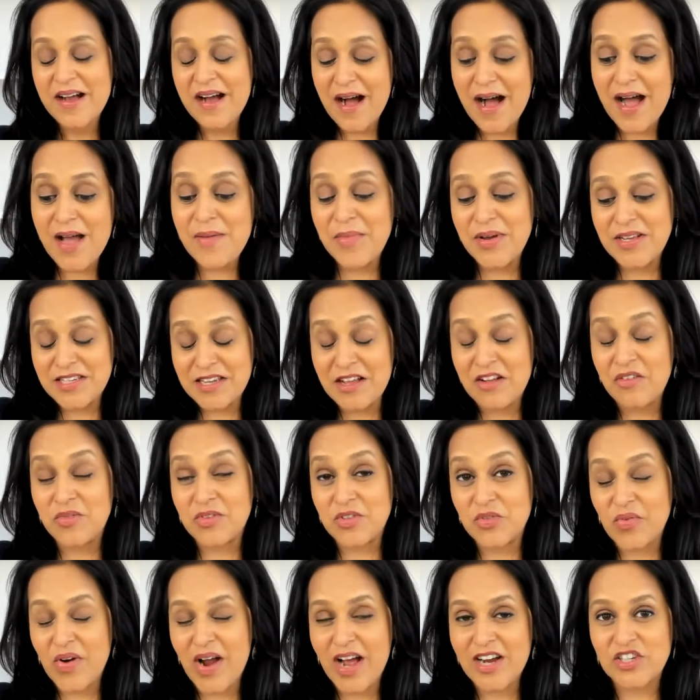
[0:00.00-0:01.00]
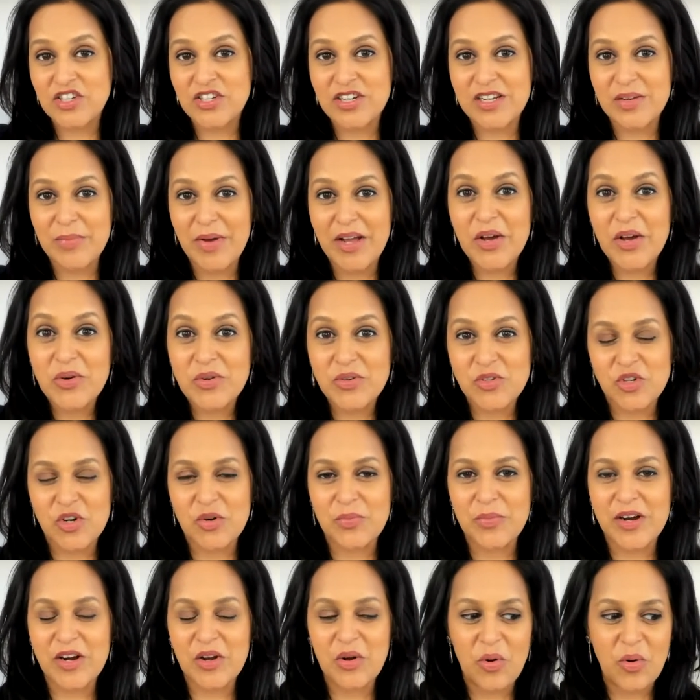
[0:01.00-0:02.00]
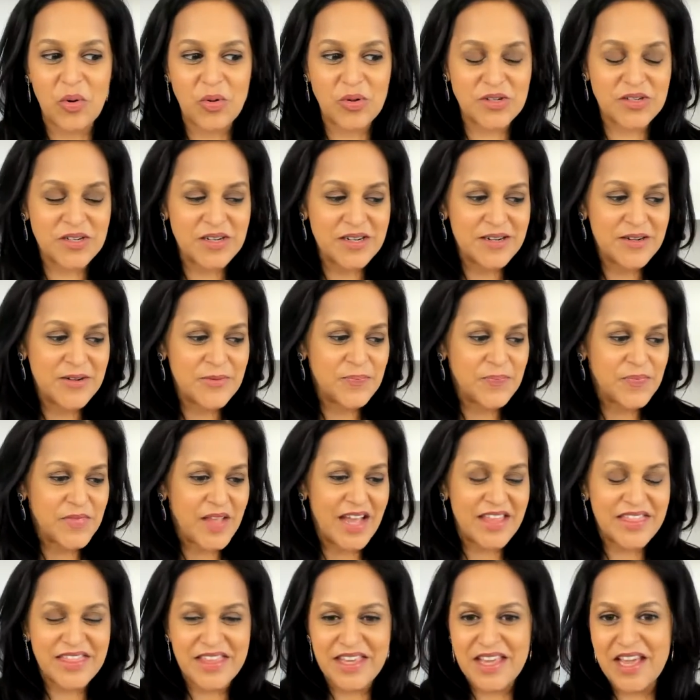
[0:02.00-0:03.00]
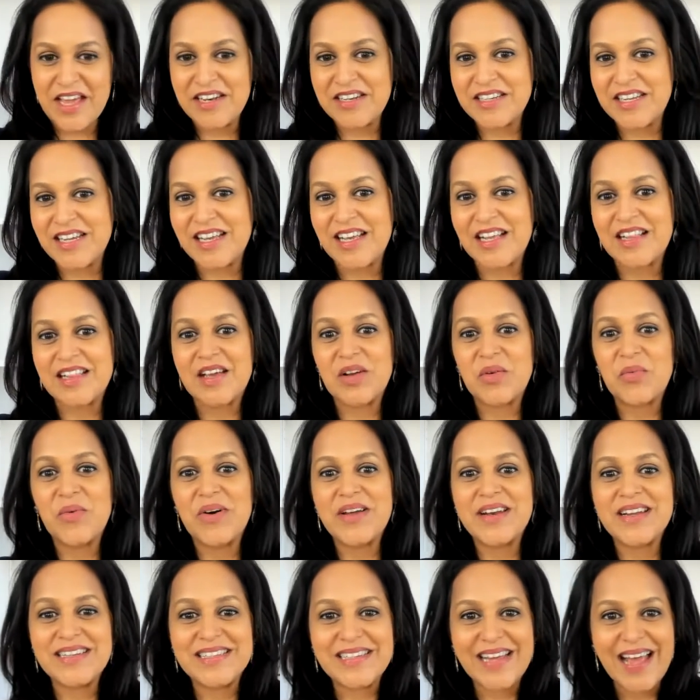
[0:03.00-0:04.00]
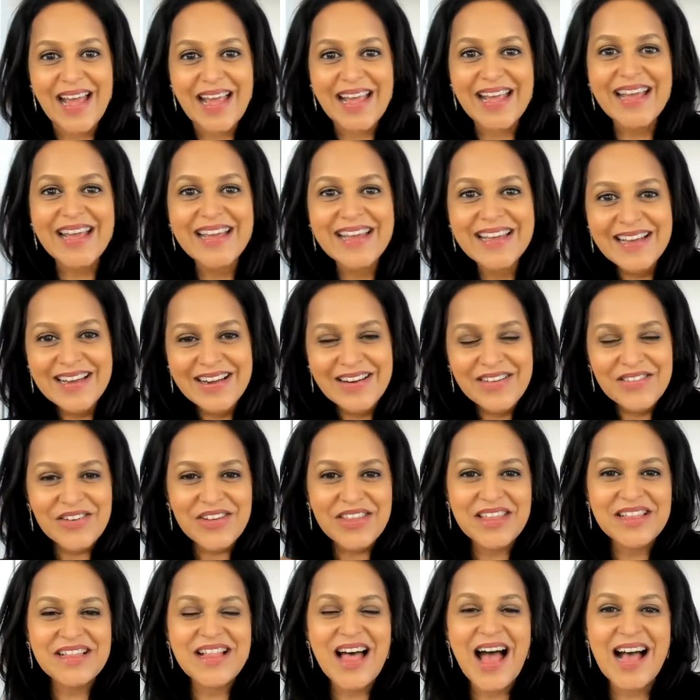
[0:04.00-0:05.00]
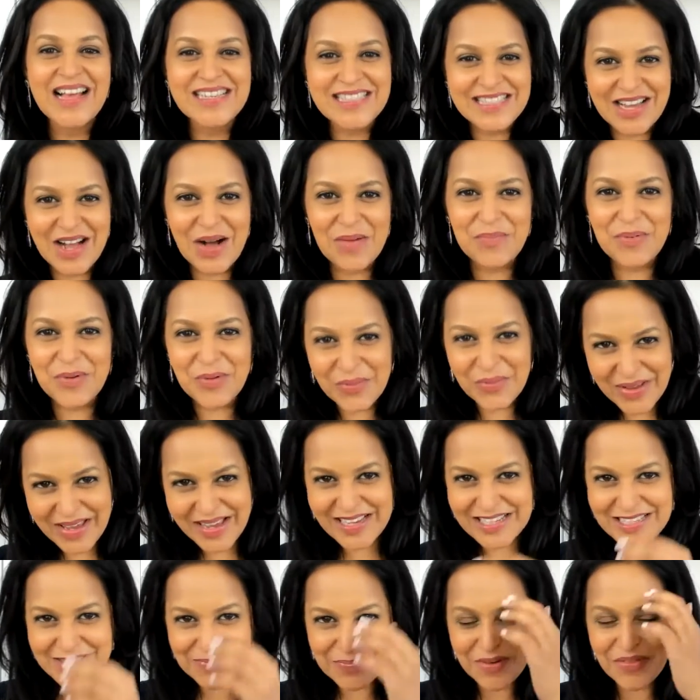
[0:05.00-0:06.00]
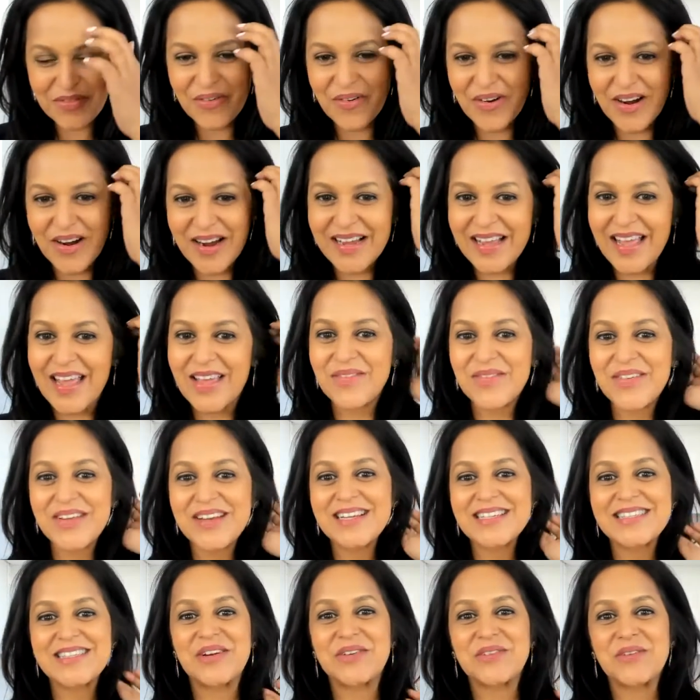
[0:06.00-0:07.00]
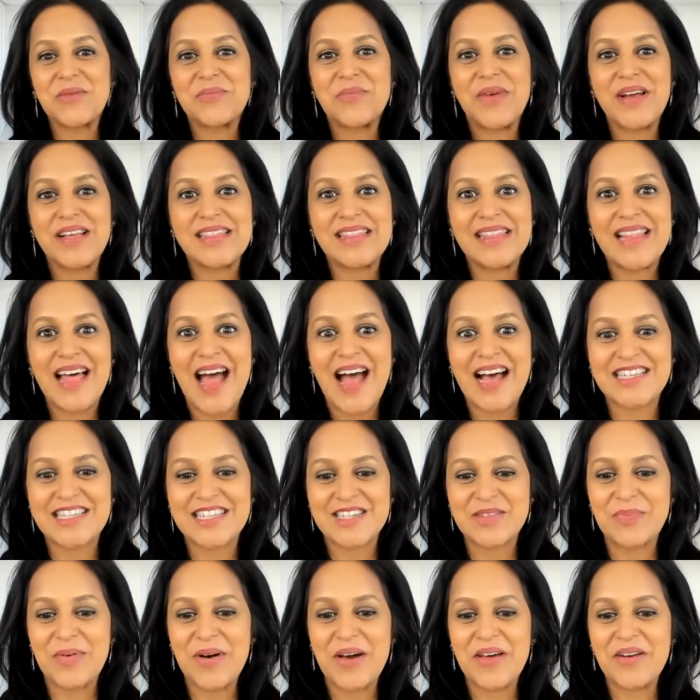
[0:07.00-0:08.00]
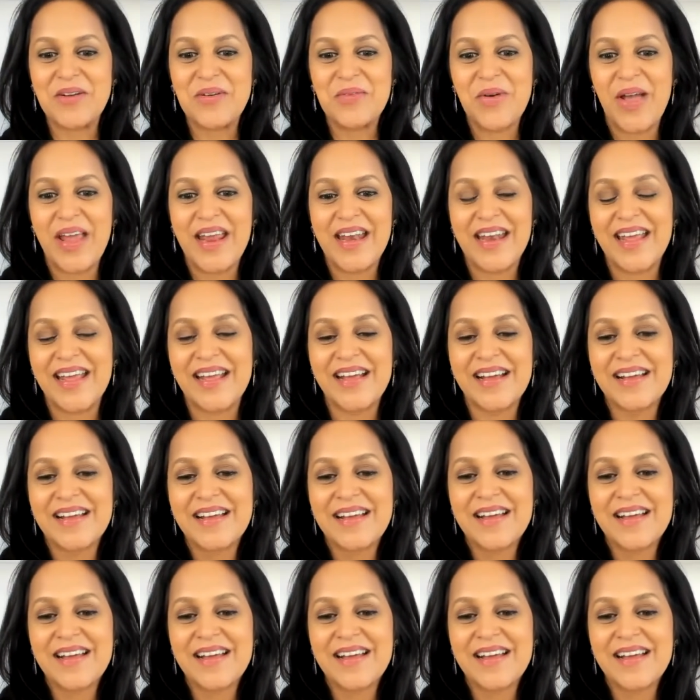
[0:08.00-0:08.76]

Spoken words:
I myself was rationing my own turmeric gold at the end, taking like one a day for the last couple of weeks before it came in because I was on my last bottle waiting.